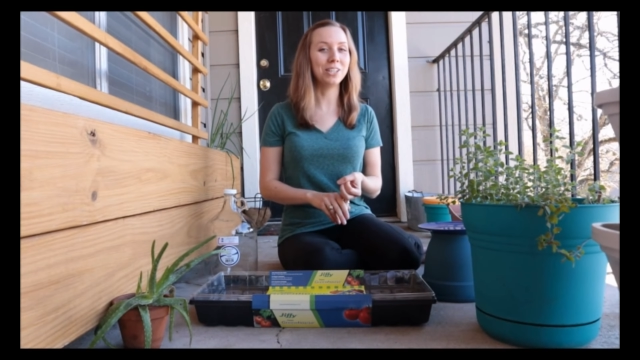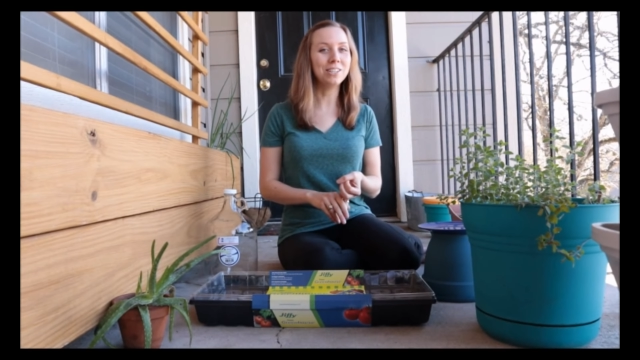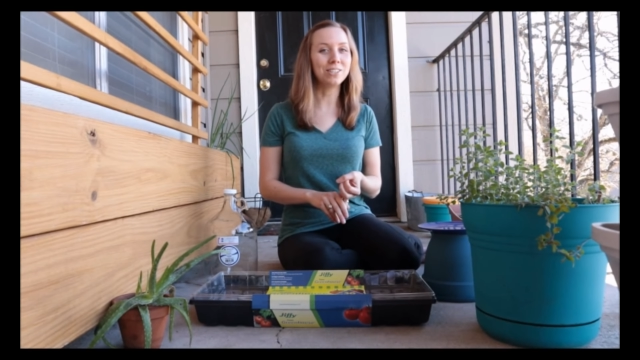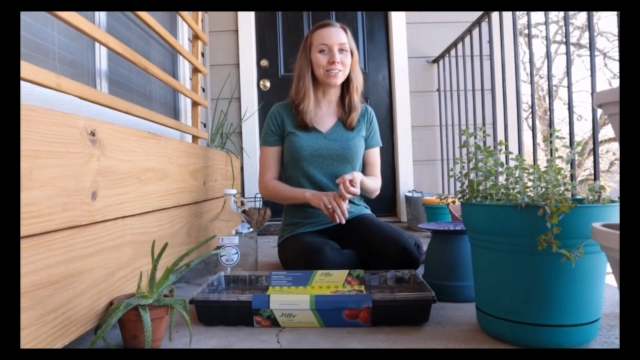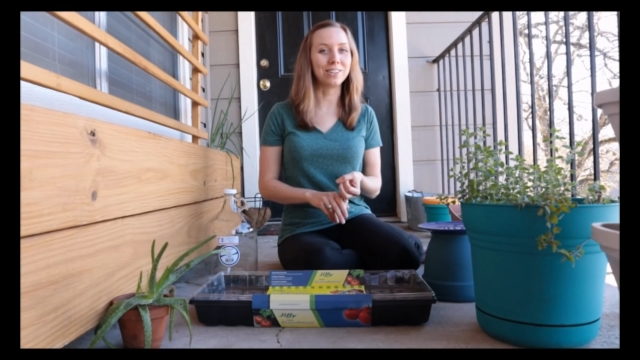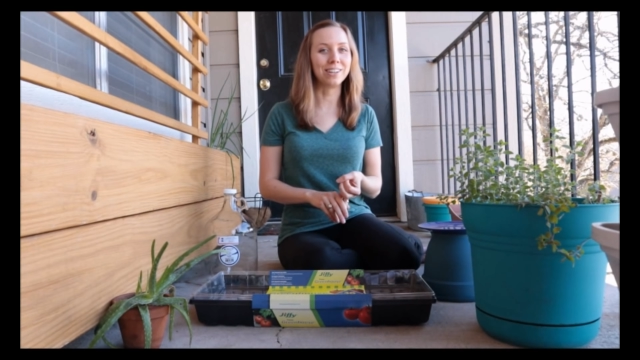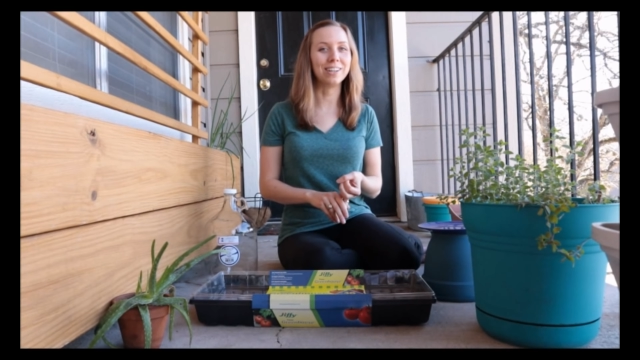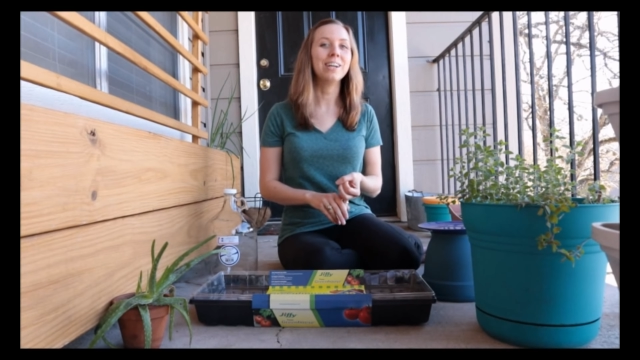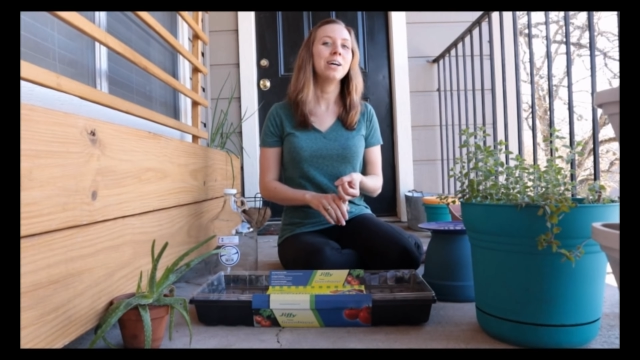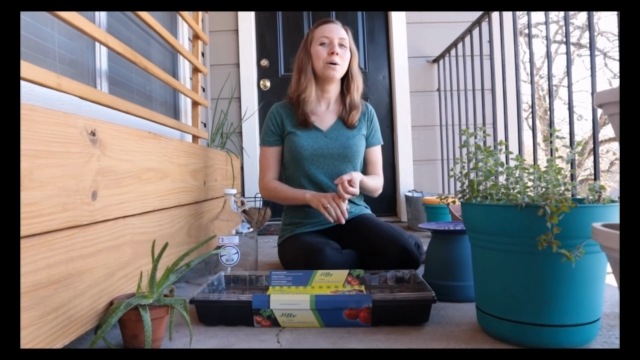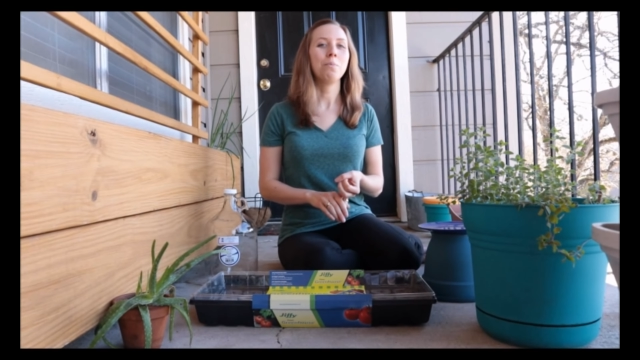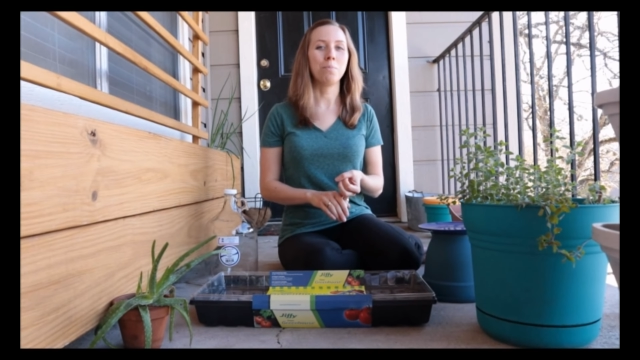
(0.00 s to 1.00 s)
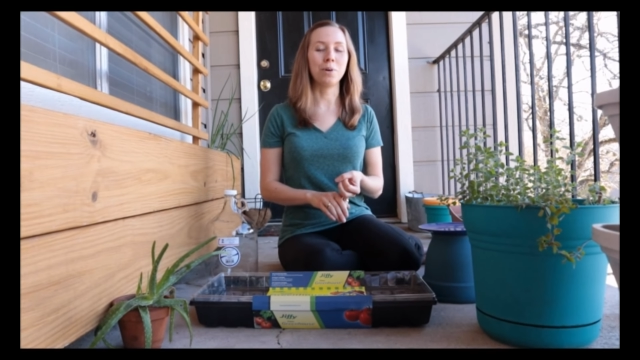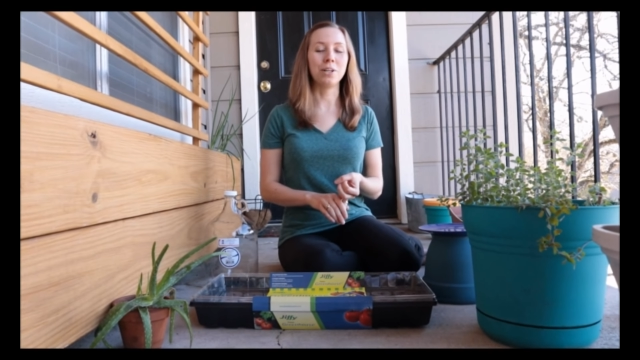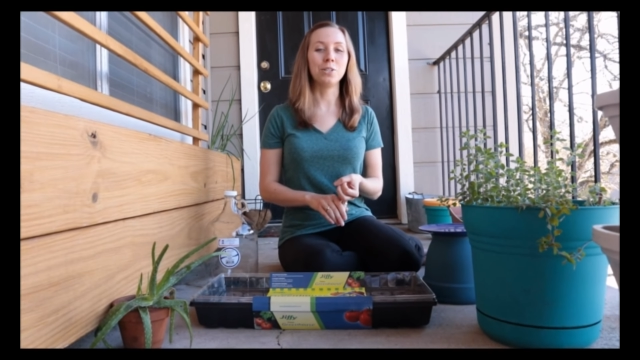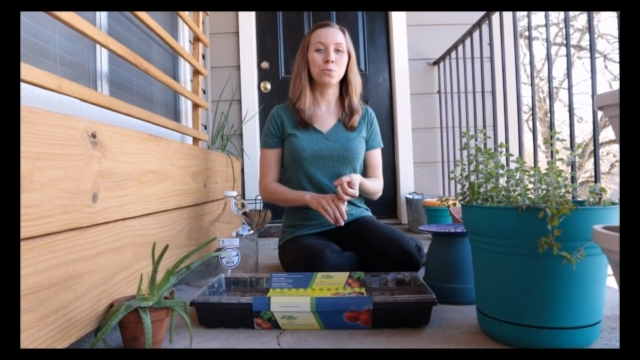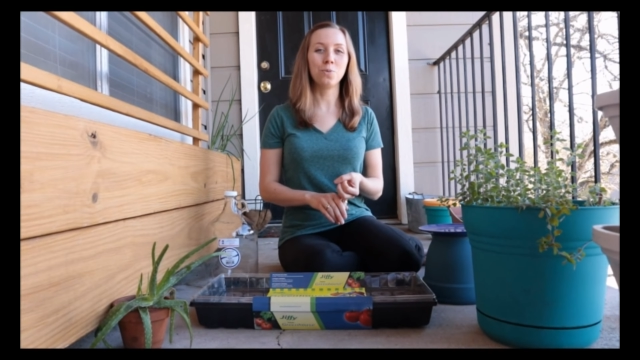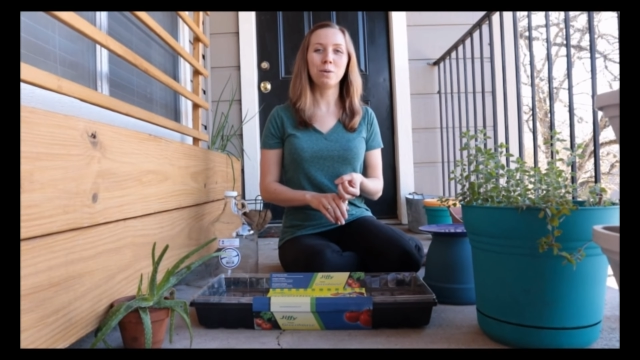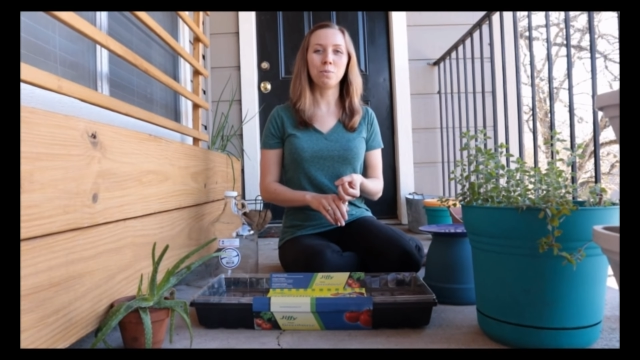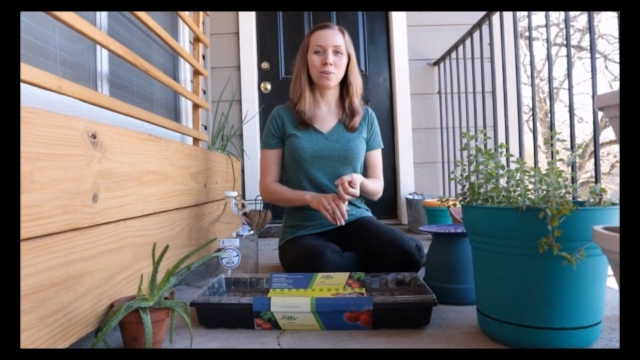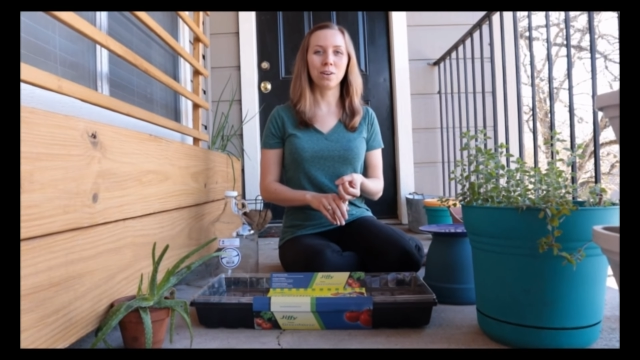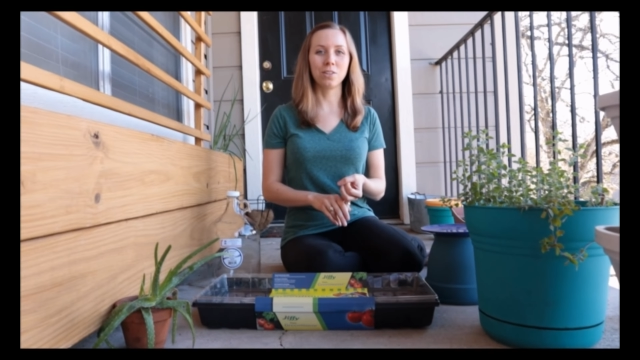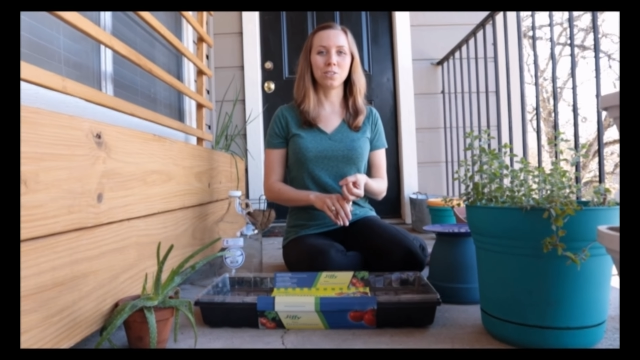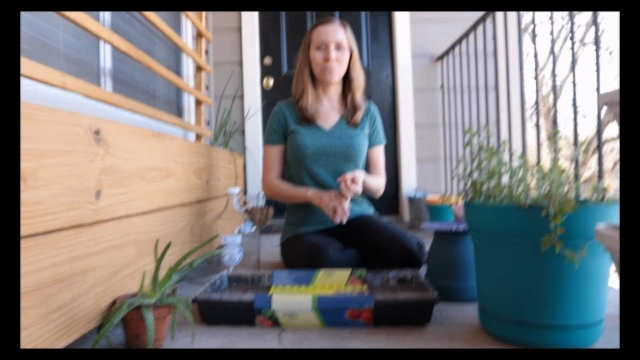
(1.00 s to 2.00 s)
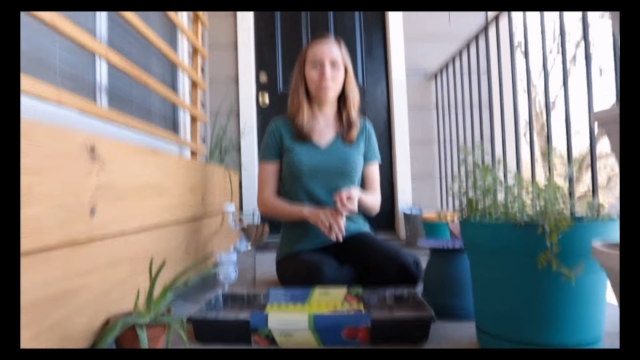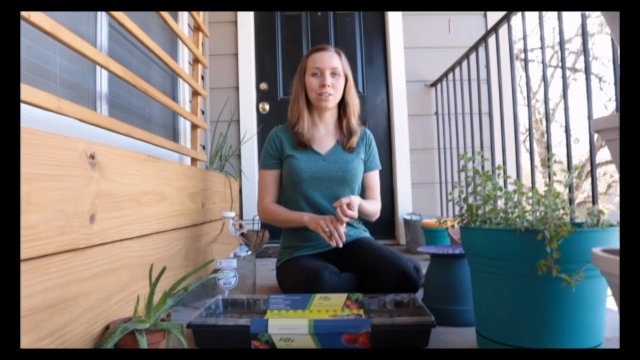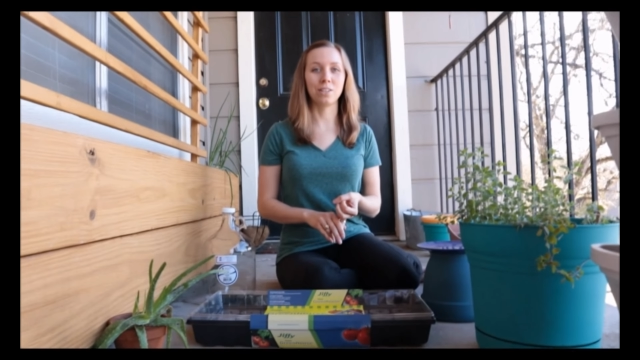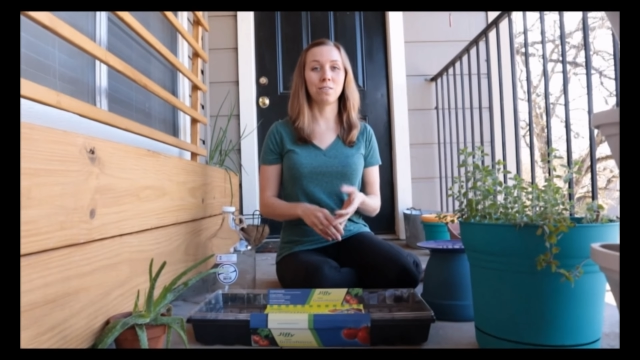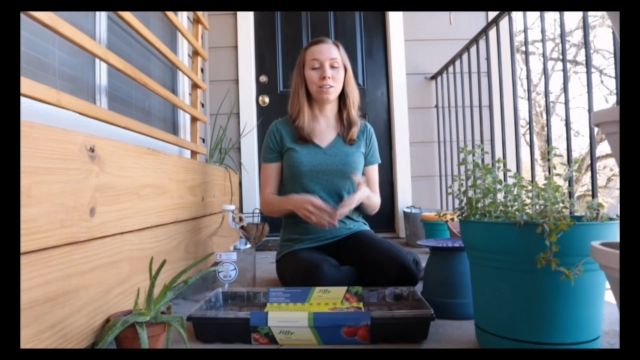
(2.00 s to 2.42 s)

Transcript: easier, but it's way more cost effective.